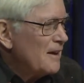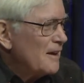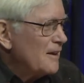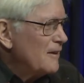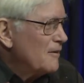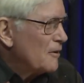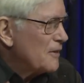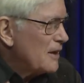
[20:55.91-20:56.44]
You
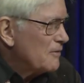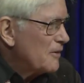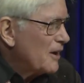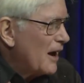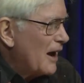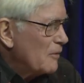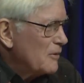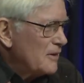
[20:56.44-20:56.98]
know, they've
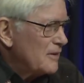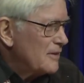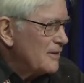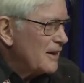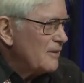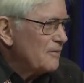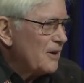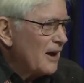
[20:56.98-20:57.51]
got
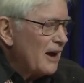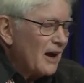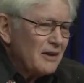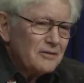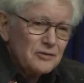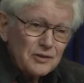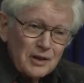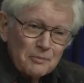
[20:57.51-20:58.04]

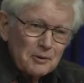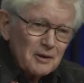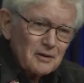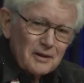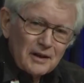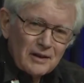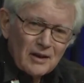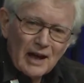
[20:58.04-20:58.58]

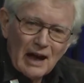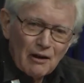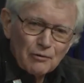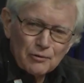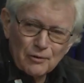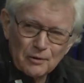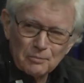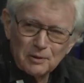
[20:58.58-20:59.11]
typically
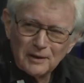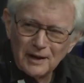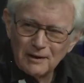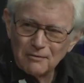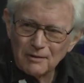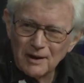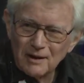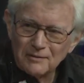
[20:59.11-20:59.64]
outdoor
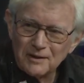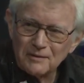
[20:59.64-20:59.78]
playground,